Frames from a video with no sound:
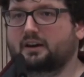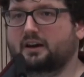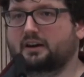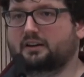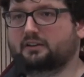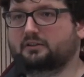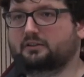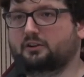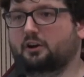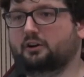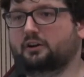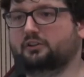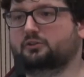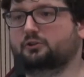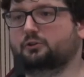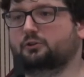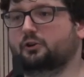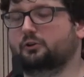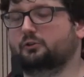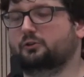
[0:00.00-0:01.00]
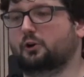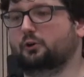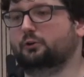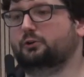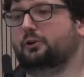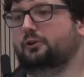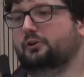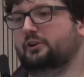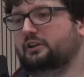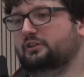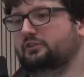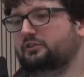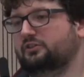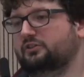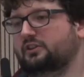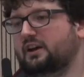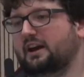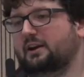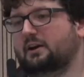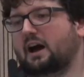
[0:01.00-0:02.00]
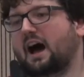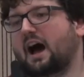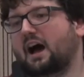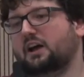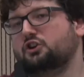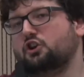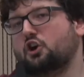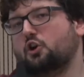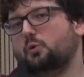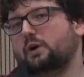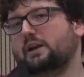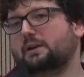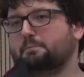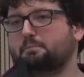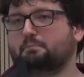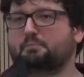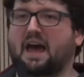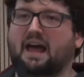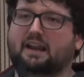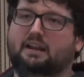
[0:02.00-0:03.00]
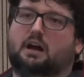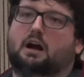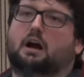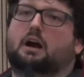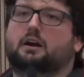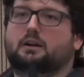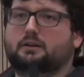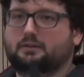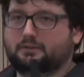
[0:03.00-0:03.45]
and as long as you don't go there and say, I know it better.